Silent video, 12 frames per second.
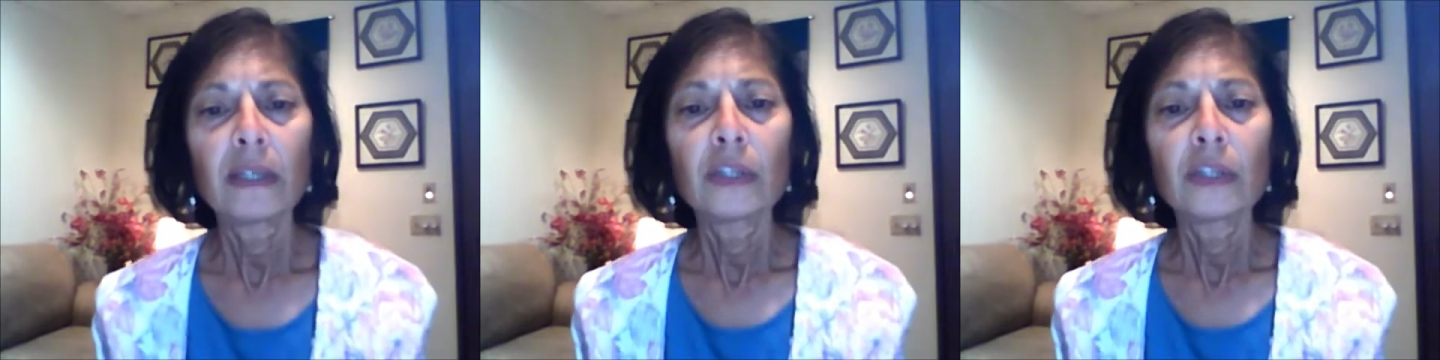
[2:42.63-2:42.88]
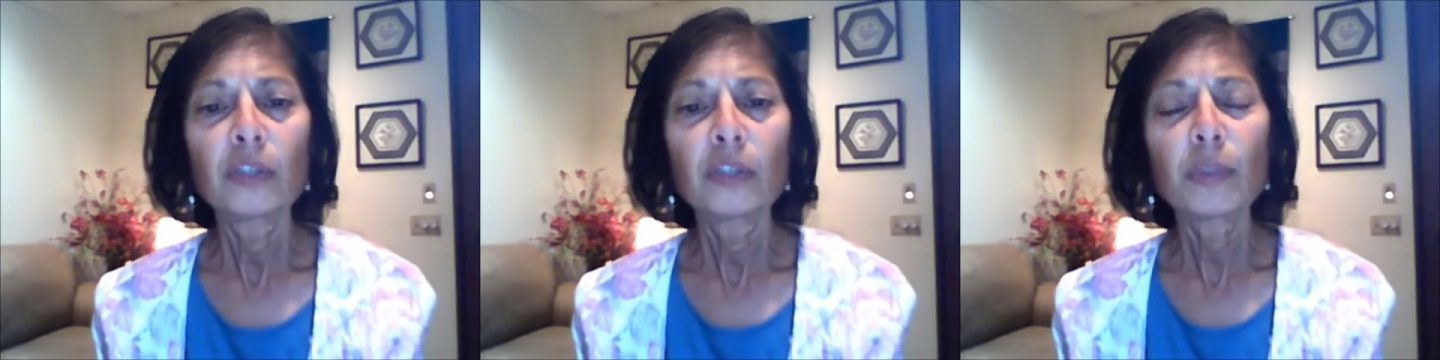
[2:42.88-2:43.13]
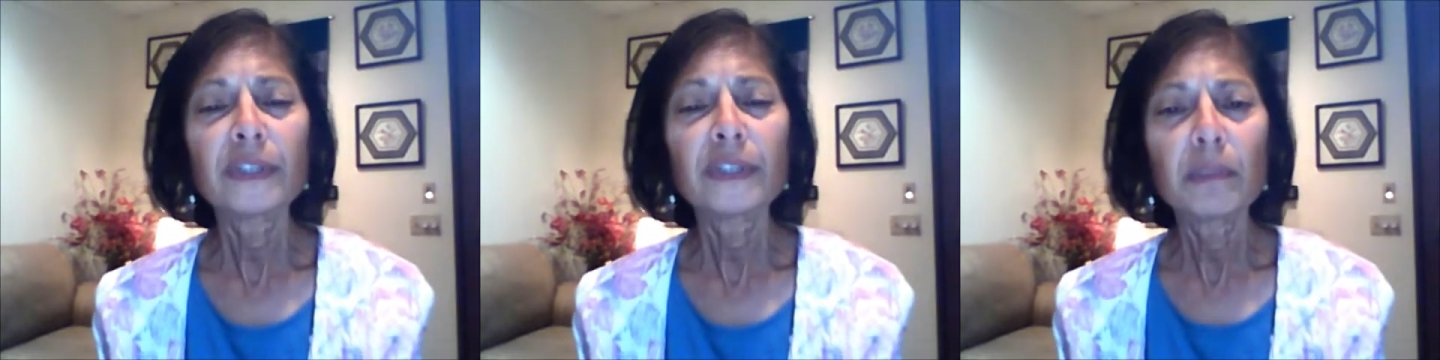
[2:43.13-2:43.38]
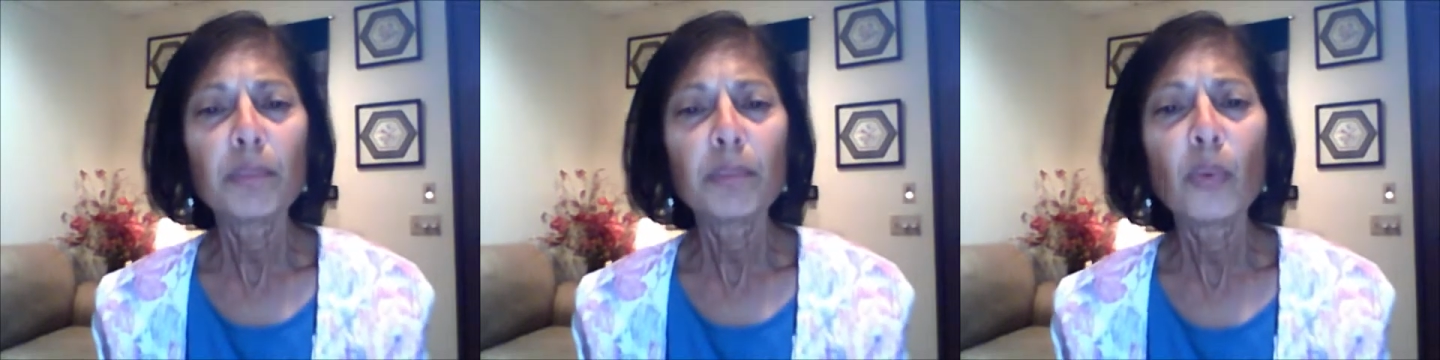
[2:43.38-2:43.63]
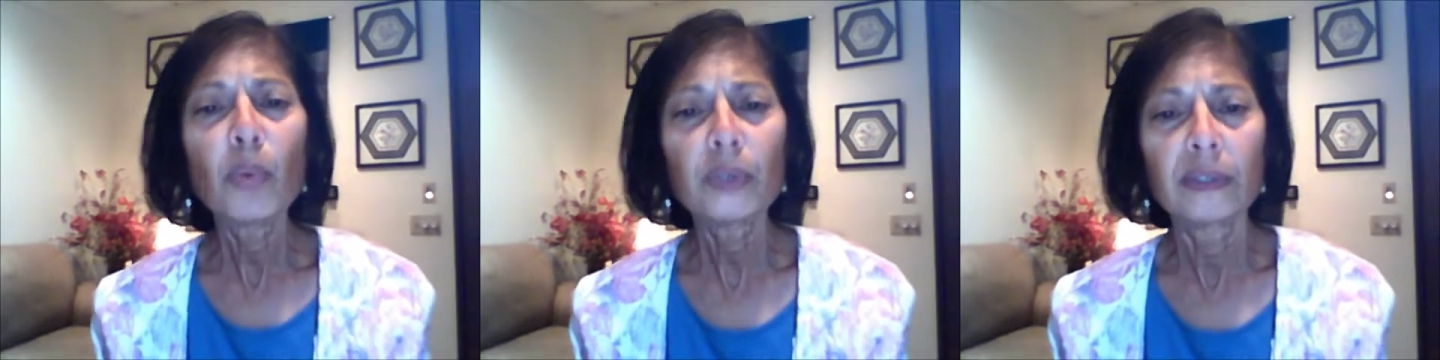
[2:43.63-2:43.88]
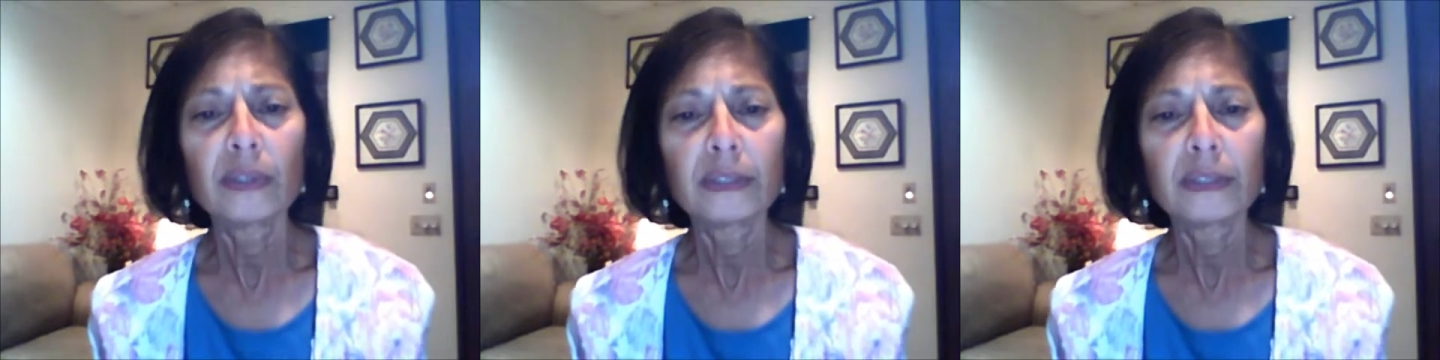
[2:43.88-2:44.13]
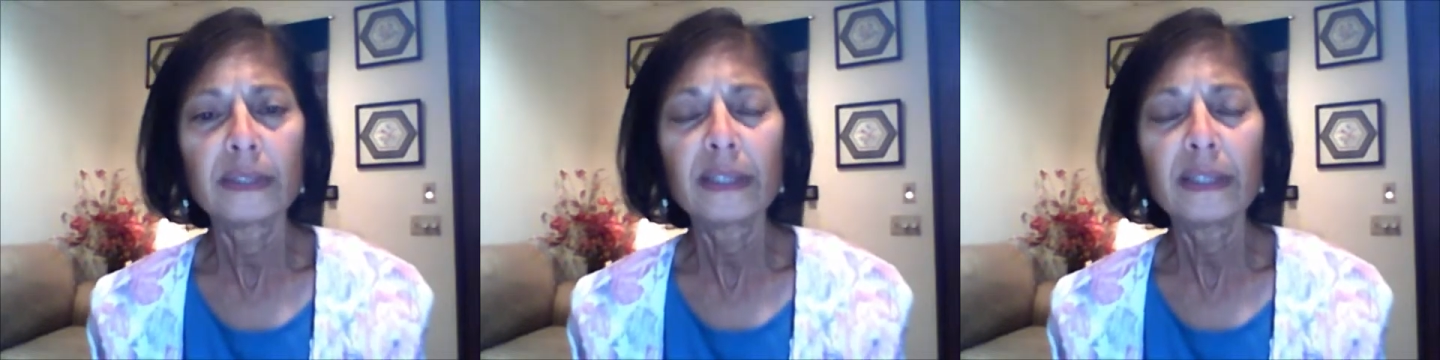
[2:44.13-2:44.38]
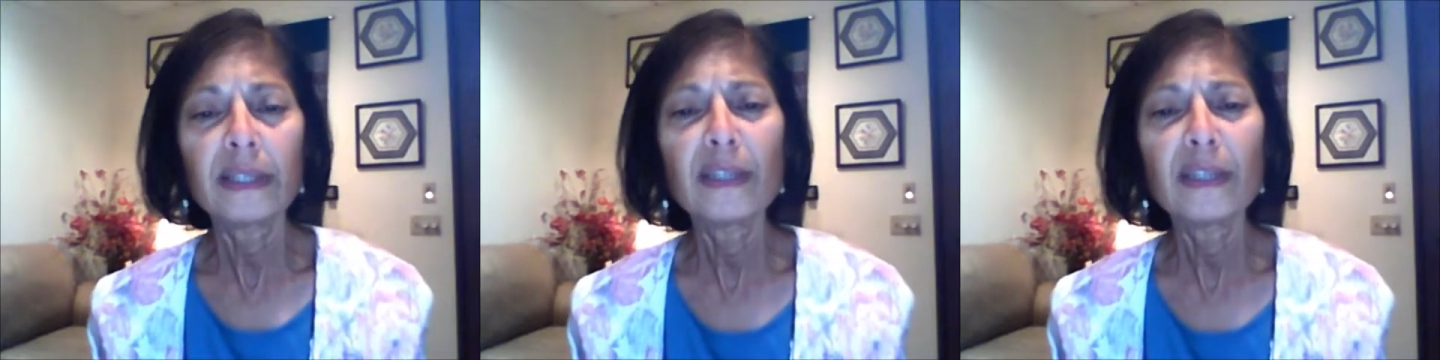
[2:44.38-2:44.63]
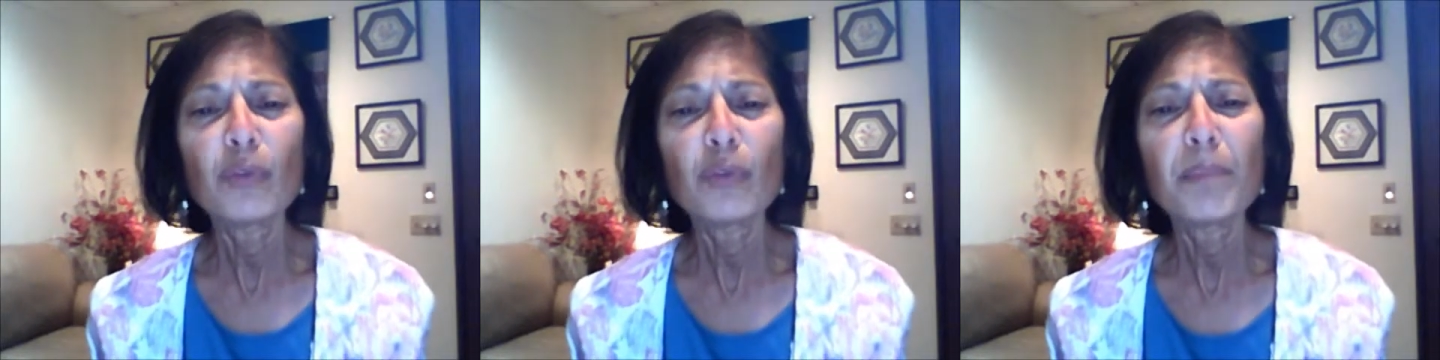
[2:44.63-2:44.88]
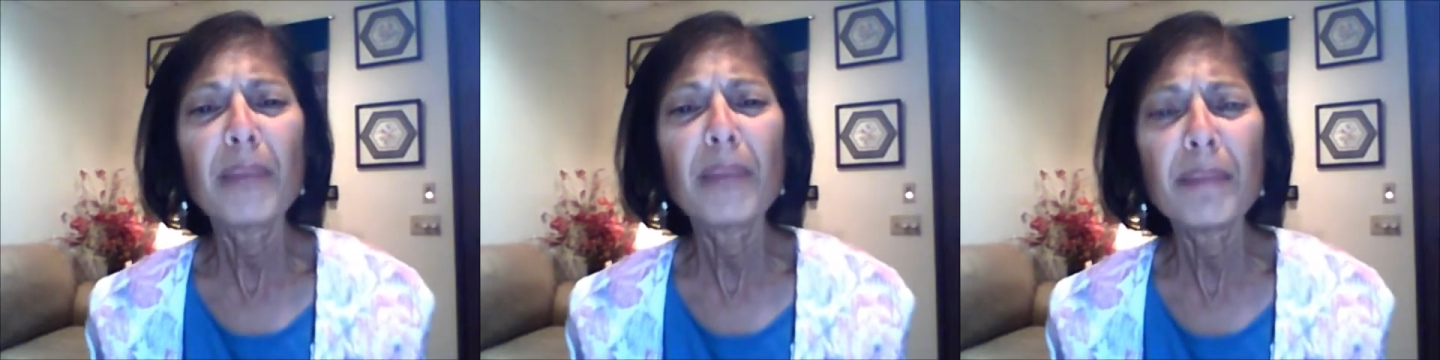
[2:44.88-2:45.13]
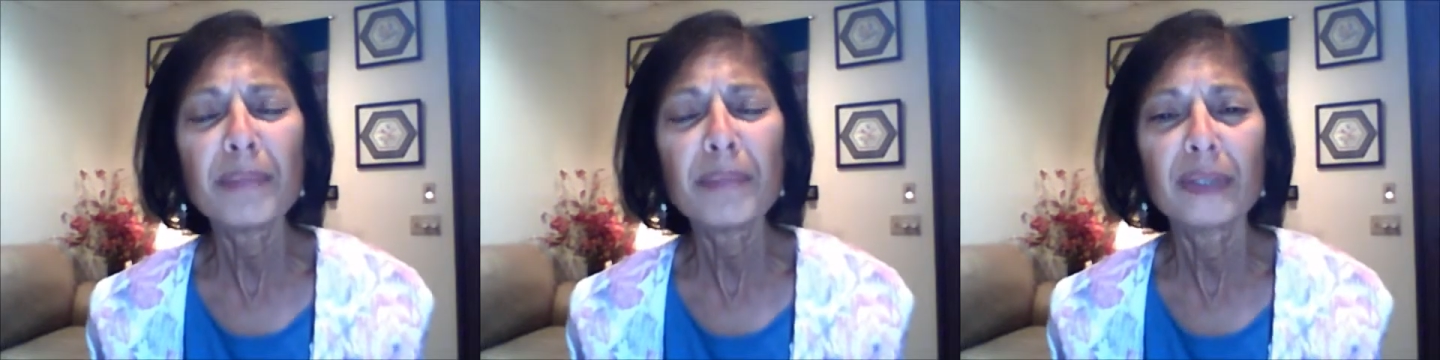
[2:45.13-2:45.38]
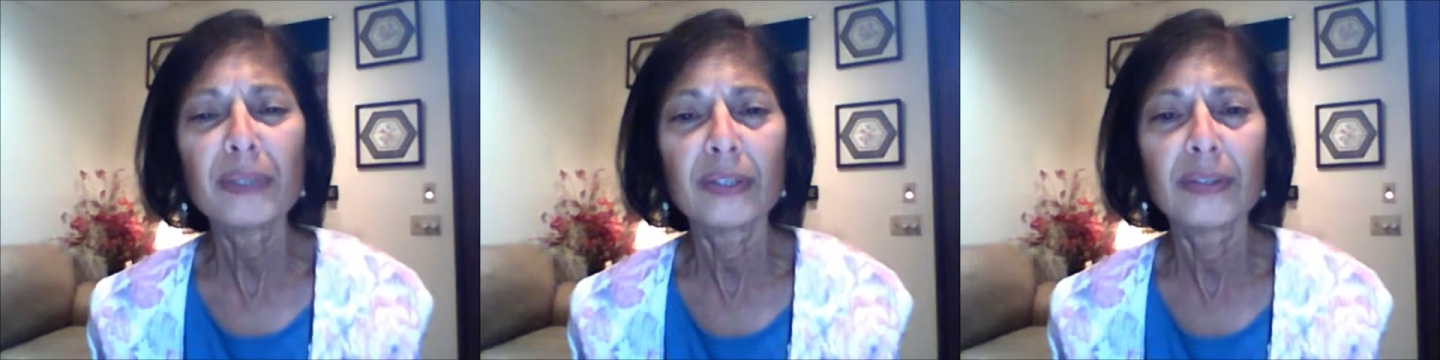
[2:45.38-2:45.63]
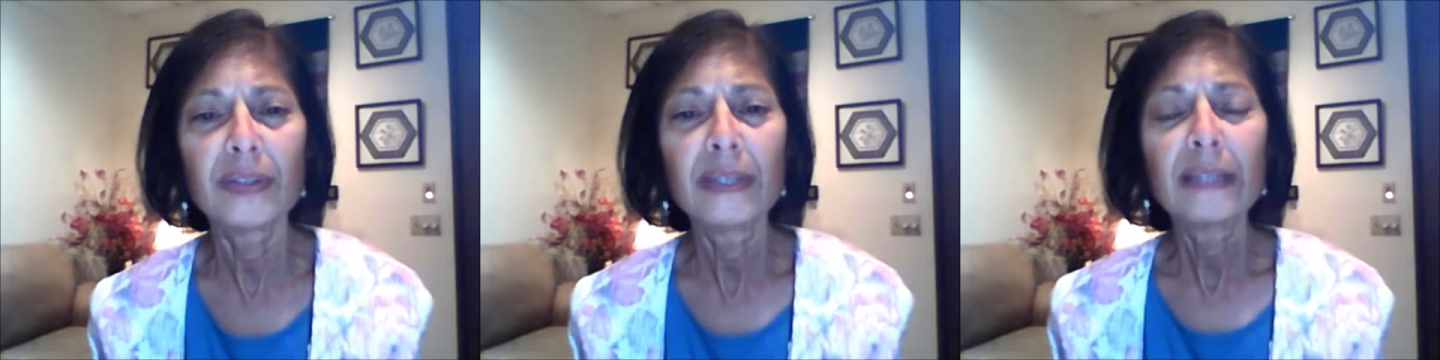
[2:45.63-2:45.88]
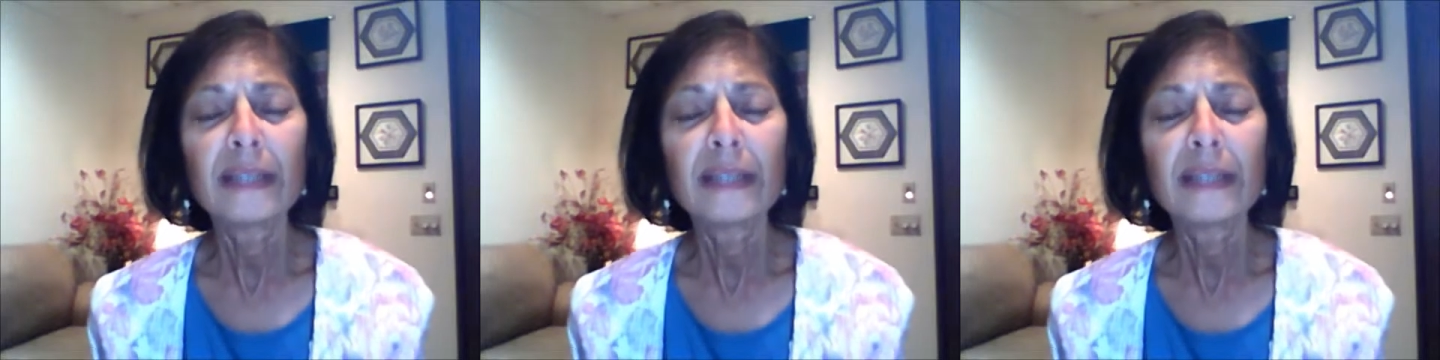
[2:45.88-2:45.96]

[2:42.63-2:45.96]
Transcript: she wasn't important, that they didn't remember her,